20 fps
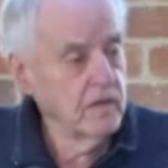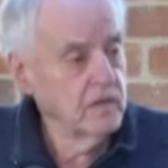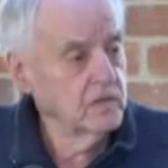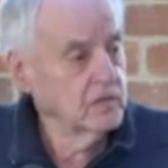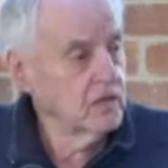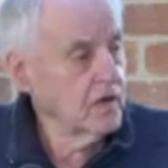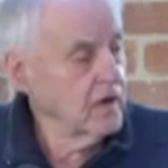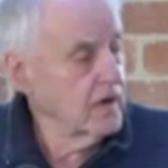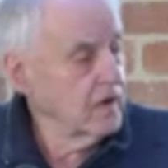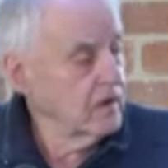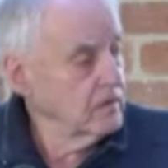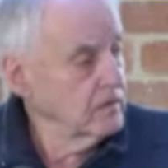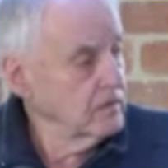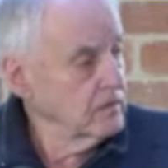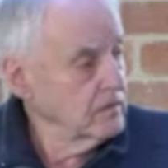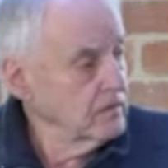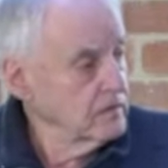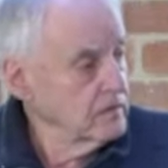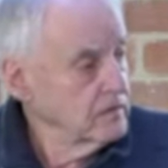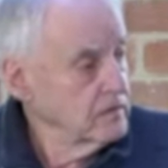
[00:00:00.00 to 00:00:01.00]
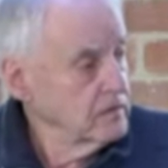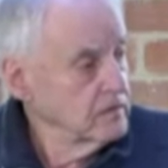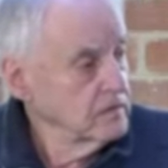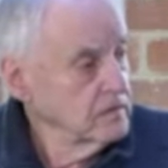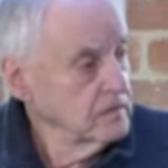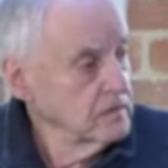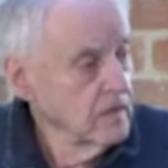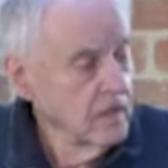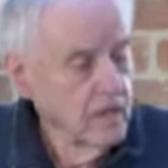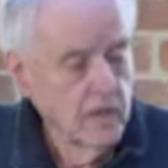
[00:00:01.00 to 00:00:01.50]
drown.
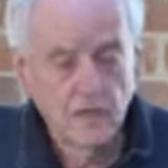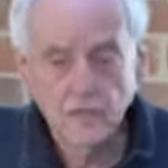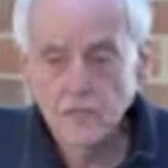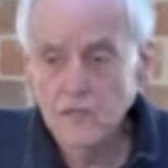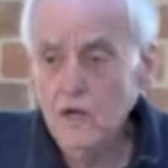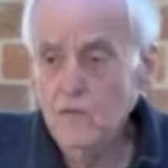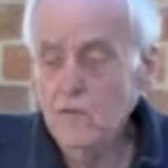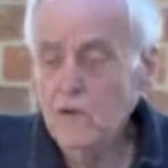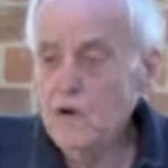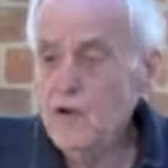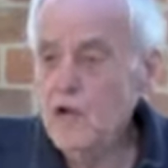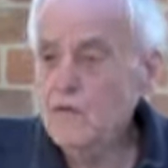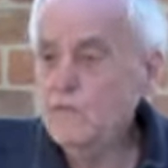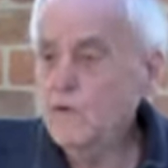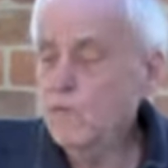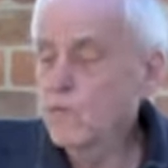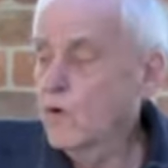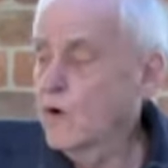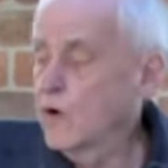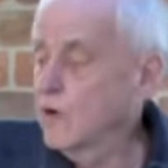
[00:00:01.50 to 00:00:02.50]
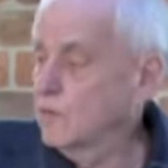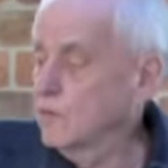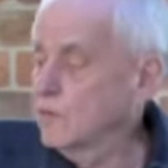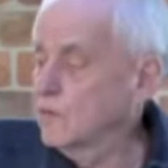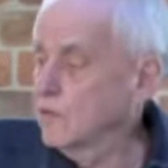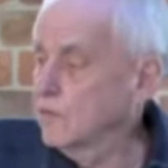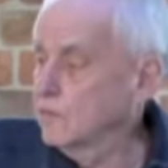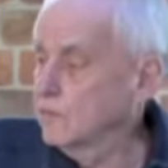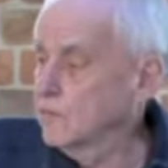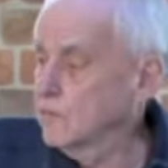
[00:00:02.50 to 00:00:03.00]
He said, I want to have a word with
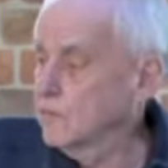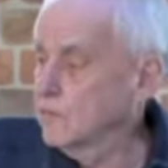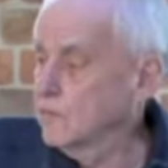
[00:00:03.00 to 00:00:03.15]
him.